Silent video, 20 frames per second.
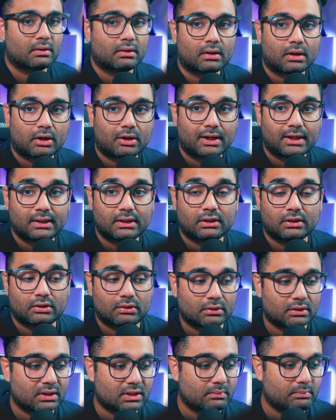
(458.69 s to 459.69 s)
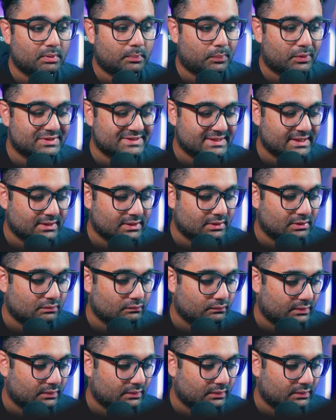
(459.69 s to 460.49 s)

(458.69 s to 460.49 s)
All right, you're gonna be presented